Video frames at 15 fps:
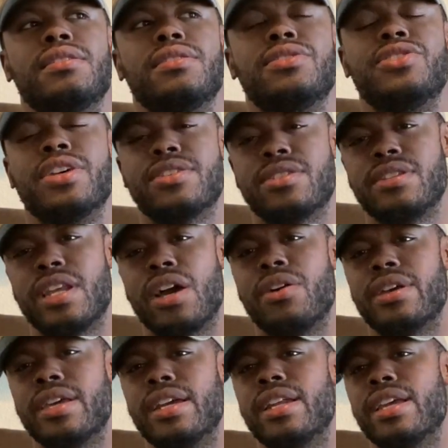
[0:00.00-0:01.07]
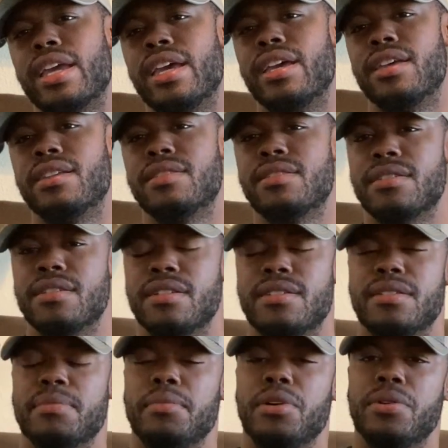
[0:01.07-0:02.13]
just now getting into
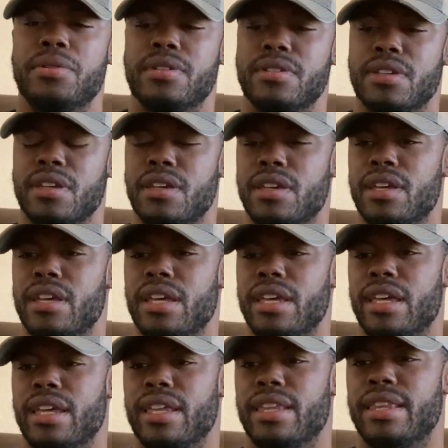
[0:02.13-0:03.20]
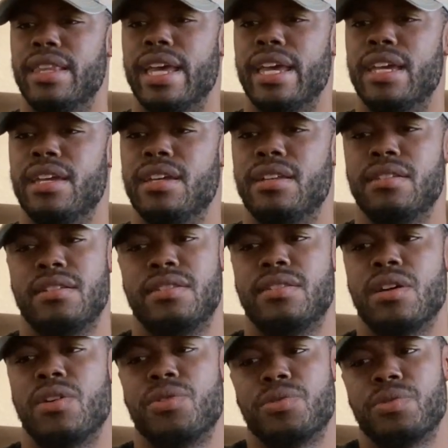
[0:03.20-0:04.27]
boas, they
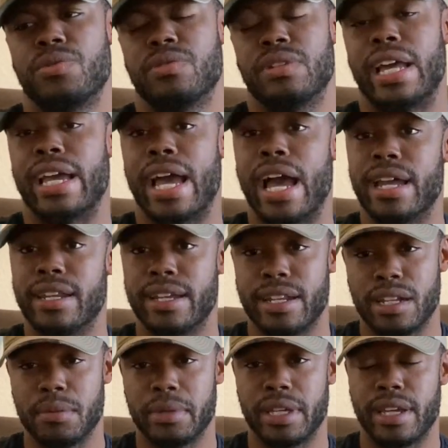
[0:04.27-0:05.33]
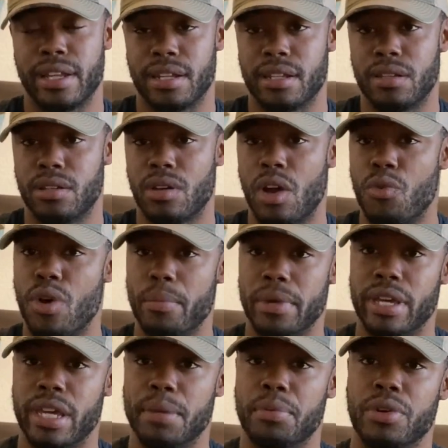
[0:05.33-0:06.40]
don't, like I did in the beginning, you know, I won't be
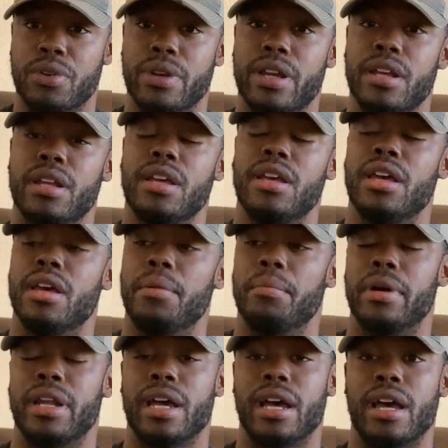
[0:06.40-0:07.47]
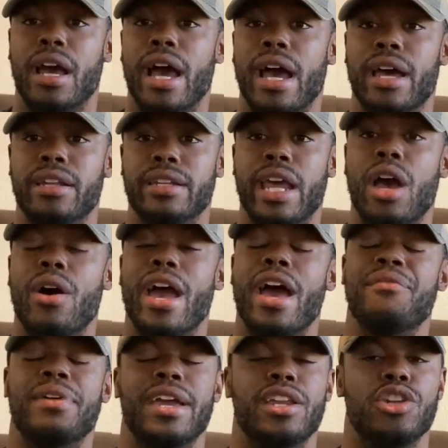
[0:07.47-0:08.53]
a hypocrite, but I now
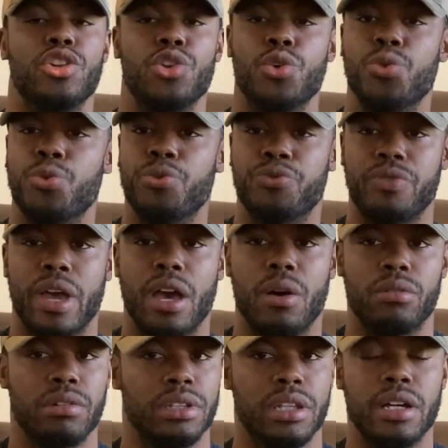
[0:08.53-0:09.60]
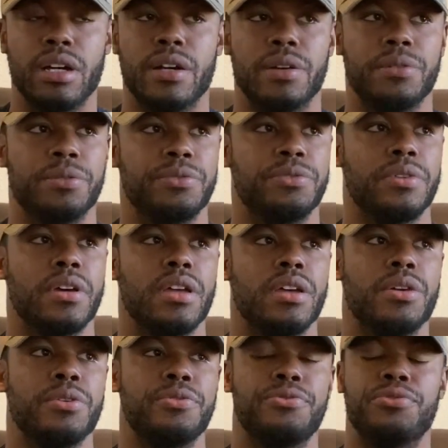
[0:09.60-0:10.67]
have a newfound love
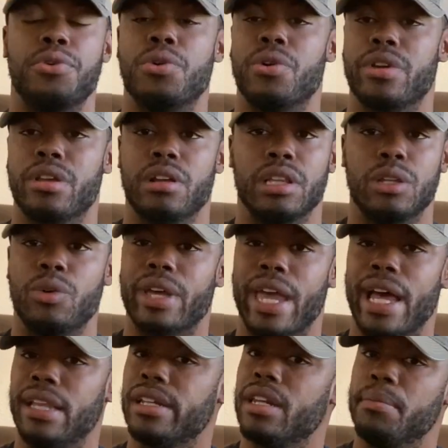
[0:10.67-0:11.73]
for your locality